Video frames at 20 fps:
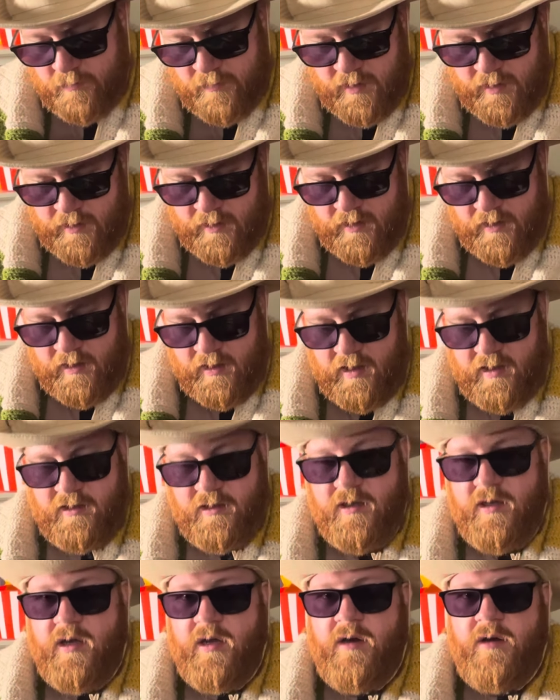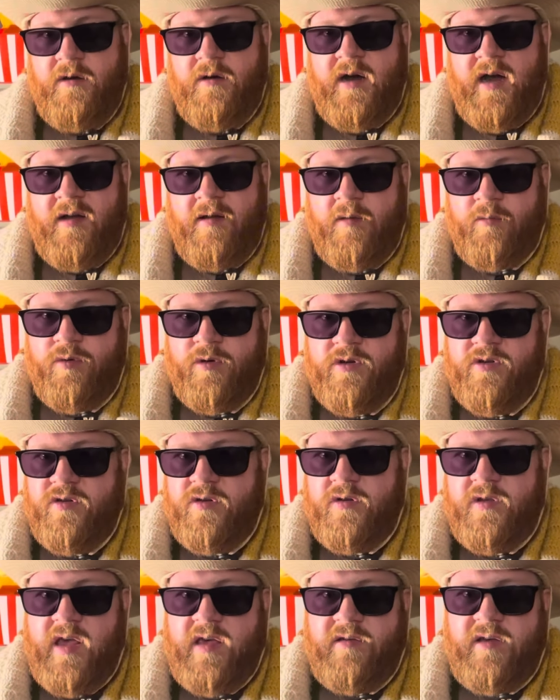And, you know, I'm pretty sure they,
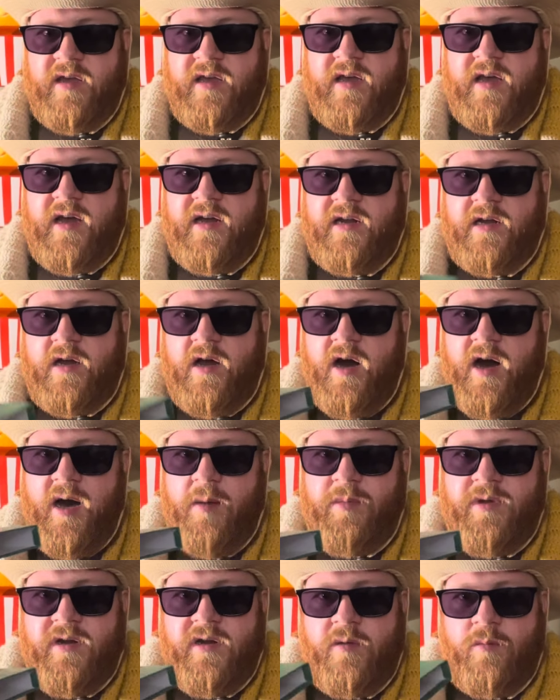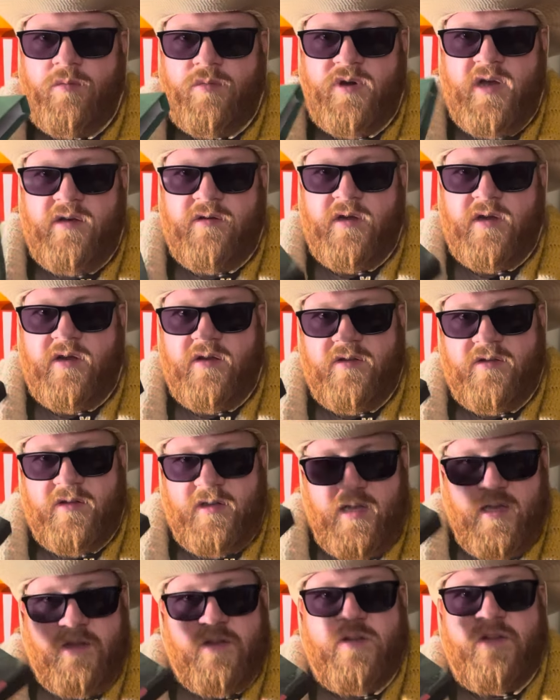like, kind of copied Umbrella, because, again, this
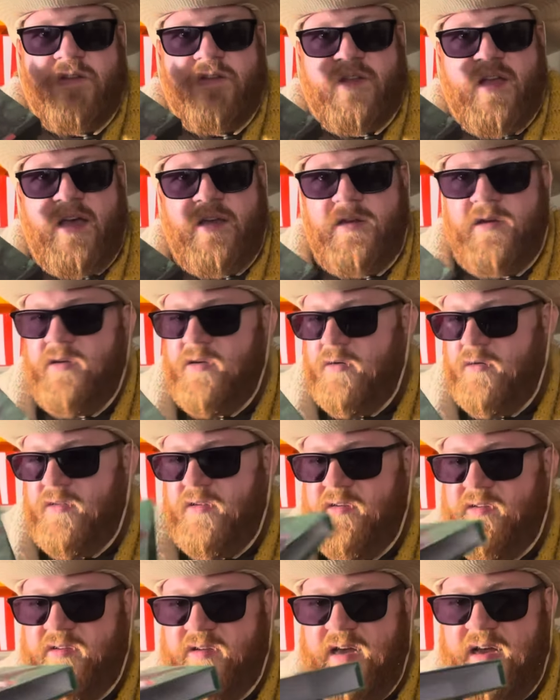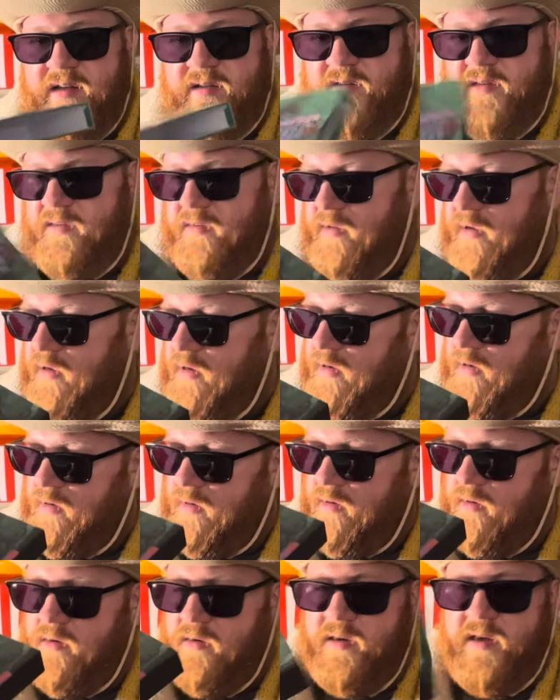is how you do these sets. You know, you
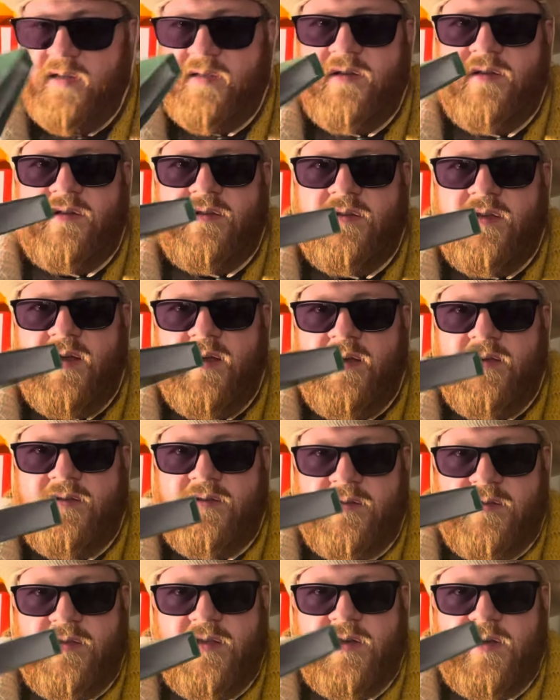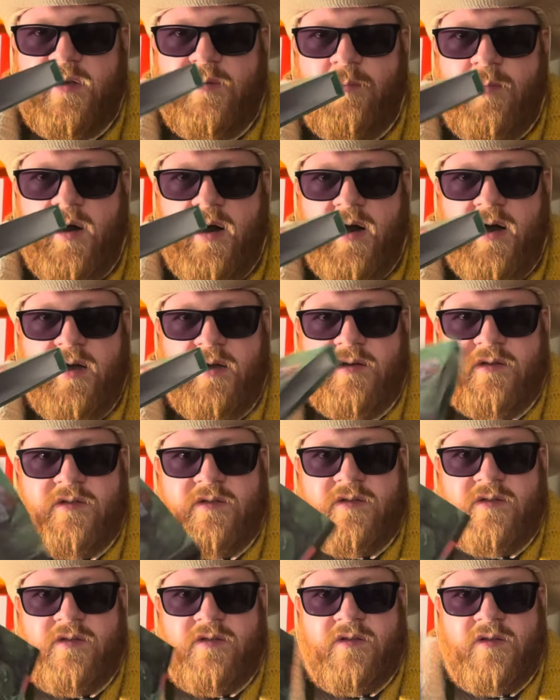got this nice, thick box,
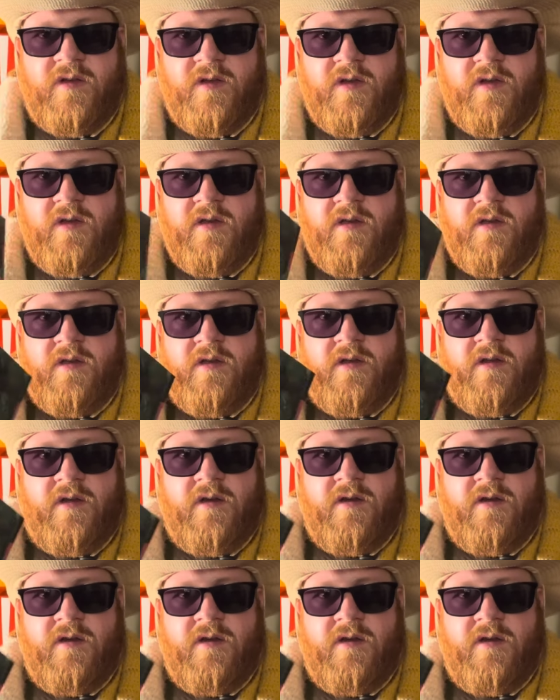you know.